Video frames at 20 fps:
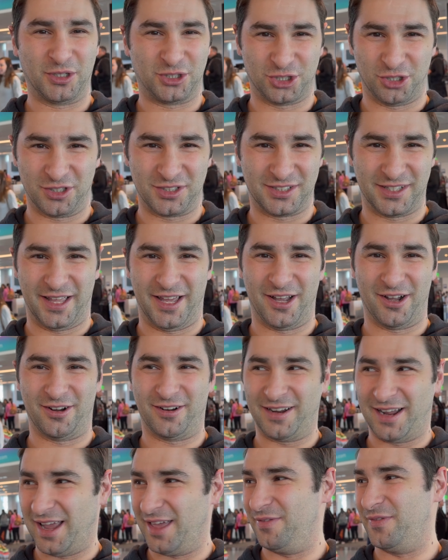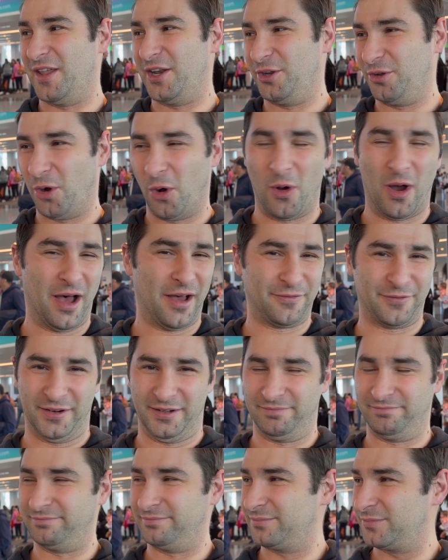sure it's there, and then you go off
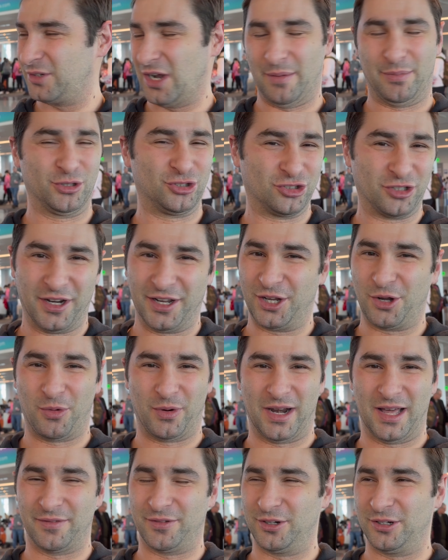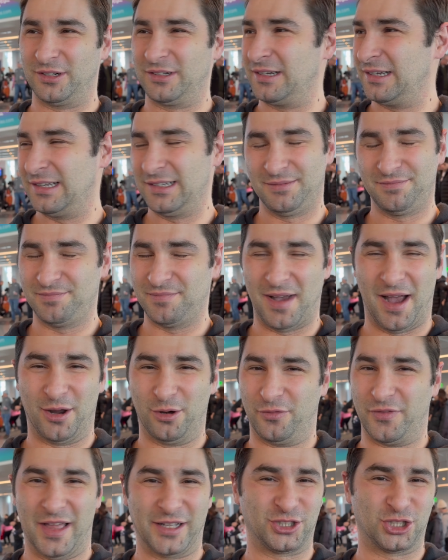and grab a drink or whatever? I don't
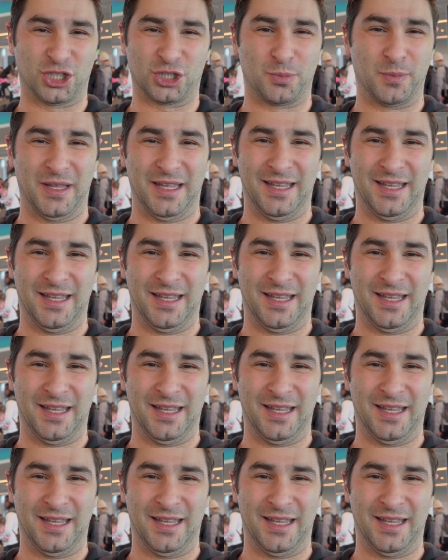know if that's just me.